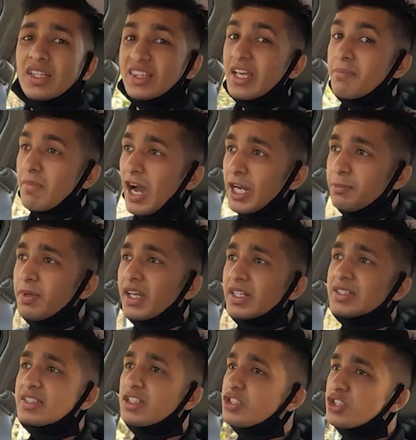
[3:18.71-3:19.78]
they might be
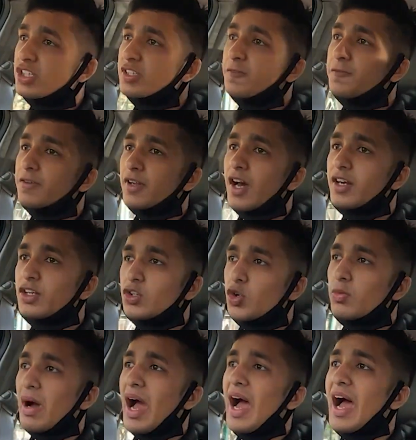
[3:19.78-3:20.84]
considering the Ferrari
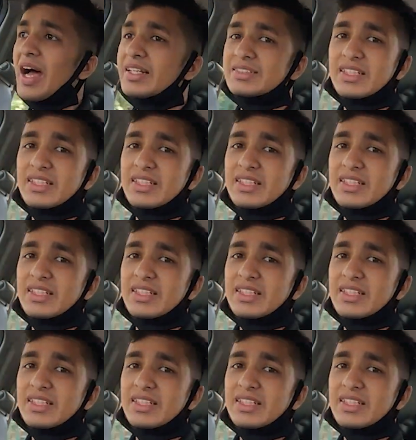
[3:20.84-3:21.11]
Roma